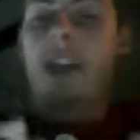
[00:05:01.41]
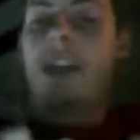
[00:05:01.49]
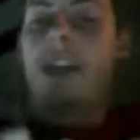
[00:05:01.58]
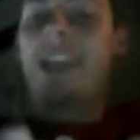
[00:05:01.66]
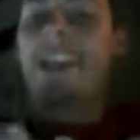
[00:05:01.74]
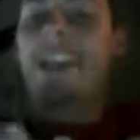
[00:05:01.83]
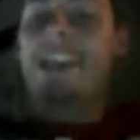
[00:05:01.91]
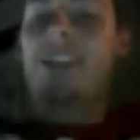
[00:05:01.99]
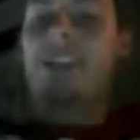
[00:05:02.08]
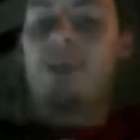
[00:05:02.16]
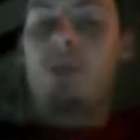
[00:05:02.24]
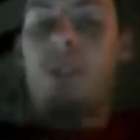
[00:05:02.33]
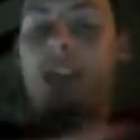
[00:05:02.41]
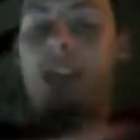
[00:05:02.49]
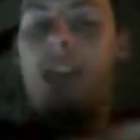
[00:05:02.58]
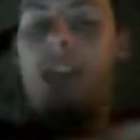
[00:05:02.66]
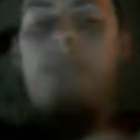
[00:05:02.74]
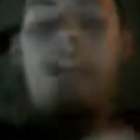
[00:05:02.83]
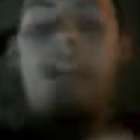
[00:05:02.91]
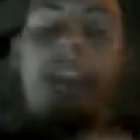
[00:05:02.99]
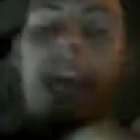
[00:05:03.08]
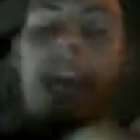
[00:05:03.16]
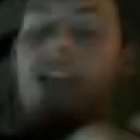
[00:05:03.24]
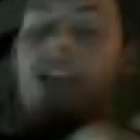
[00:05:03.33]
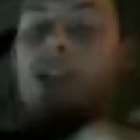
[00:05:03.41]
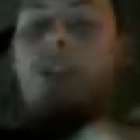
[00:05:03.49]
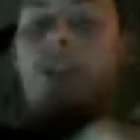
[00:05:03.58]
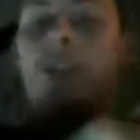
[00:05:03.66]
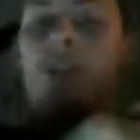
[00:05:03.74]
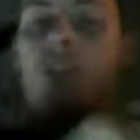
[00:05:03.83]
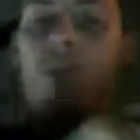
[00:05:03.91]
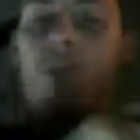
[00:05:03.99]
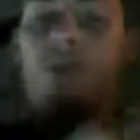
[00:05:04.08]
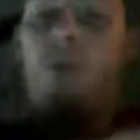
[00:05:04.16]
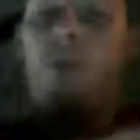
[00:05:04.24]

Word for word: They need to win this game. They can't drop to 2 and